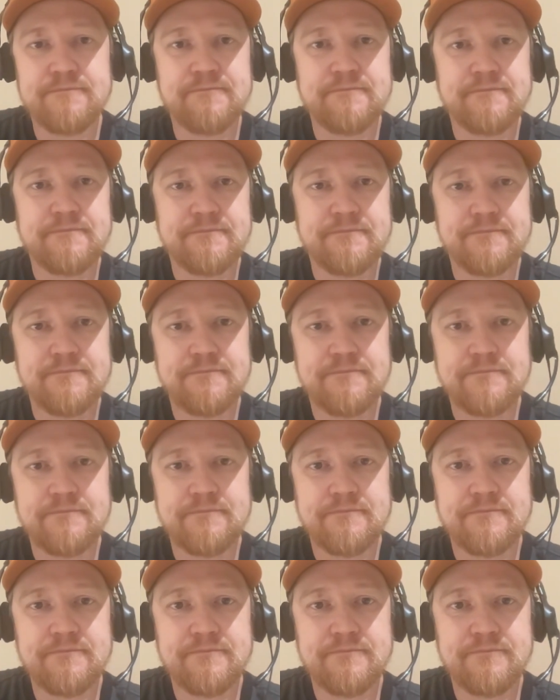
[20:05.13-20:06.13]

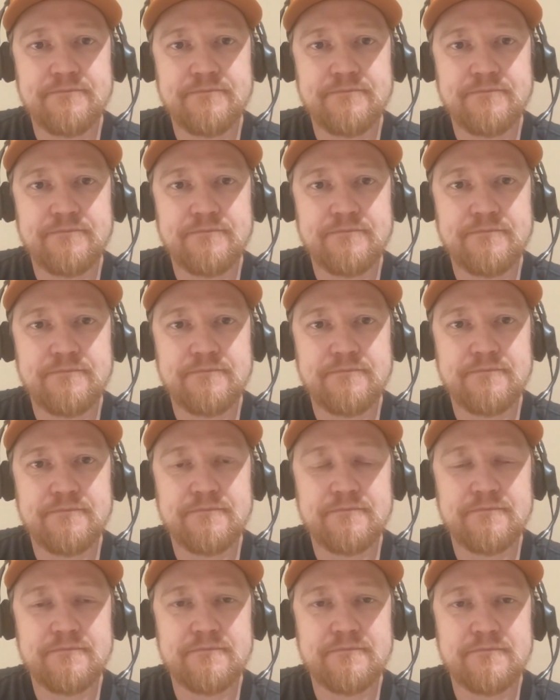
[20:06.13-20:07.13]

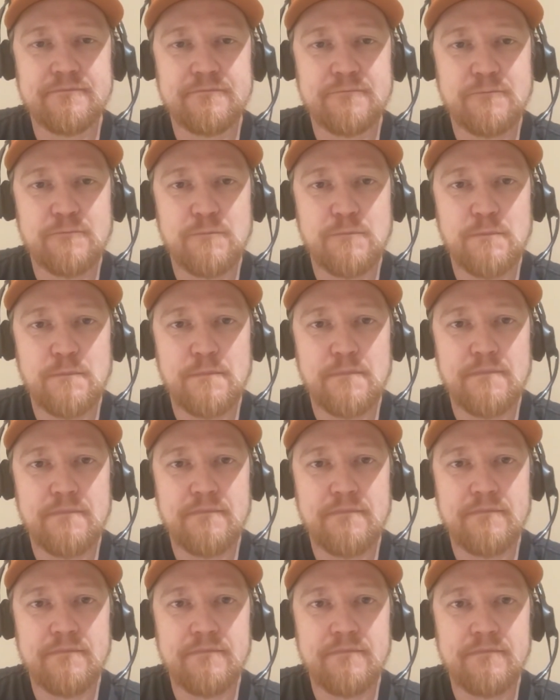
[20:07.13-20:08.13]

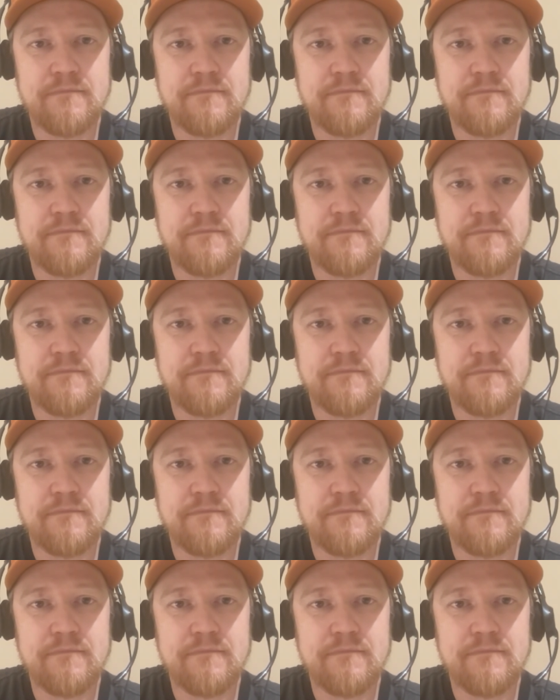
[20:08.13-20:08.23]
[no speech]